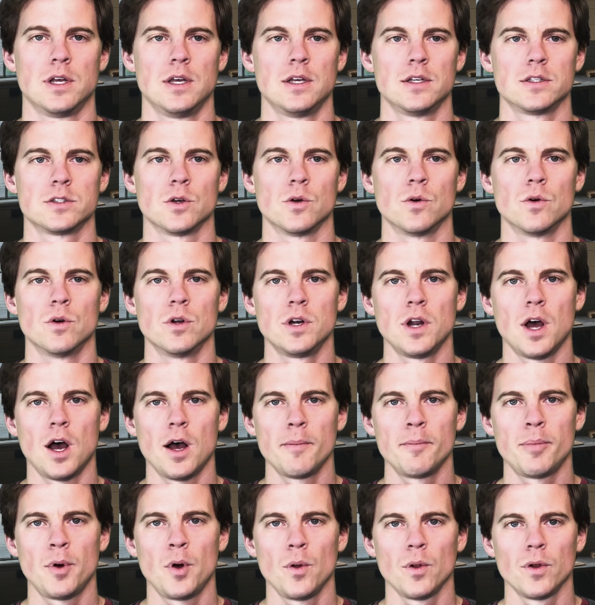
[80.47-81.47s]
So
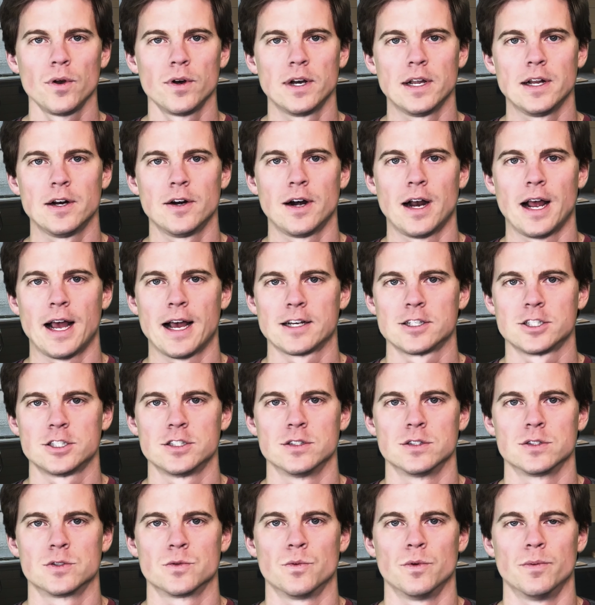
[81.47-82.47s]
nonpolar
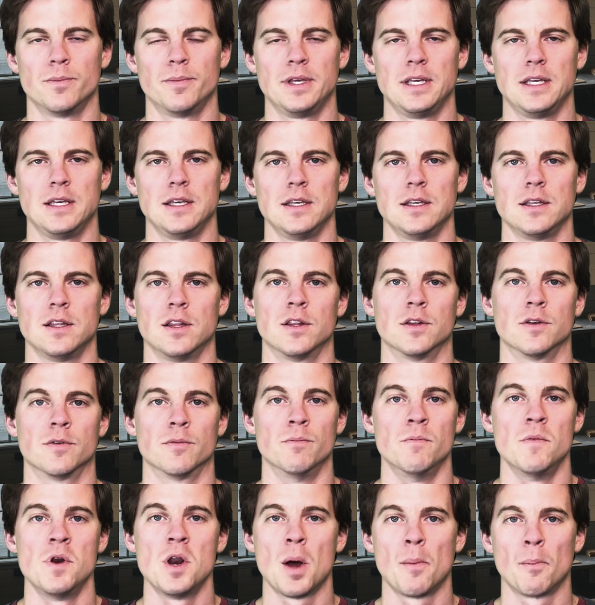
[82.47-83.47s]
interactions would be the
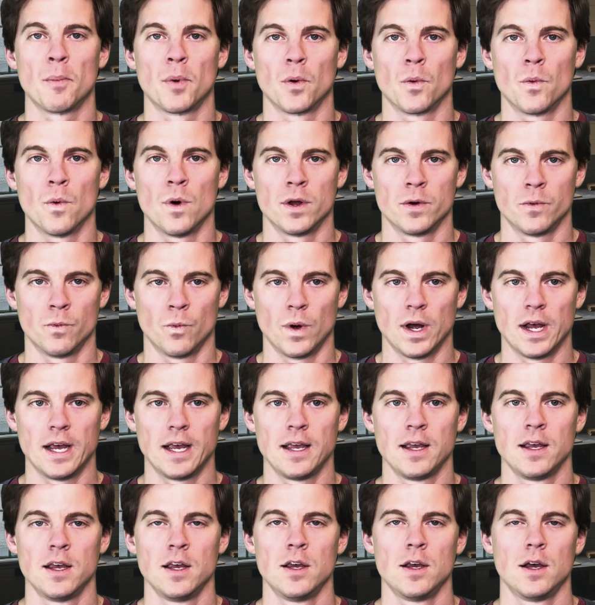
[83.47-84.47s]
number one way.